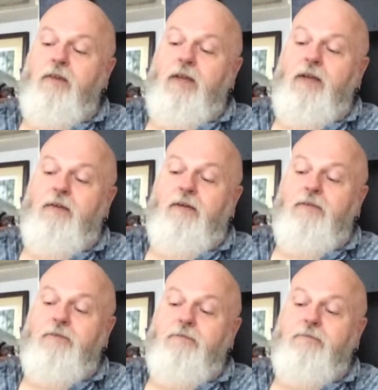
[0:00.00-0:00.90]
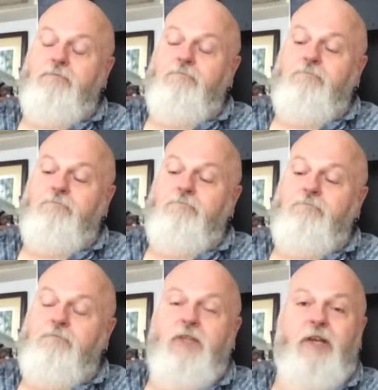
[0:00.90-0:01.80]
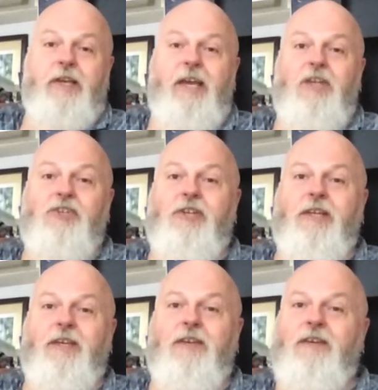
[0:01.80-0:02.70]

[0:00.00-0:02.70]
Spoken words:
Now, he actually,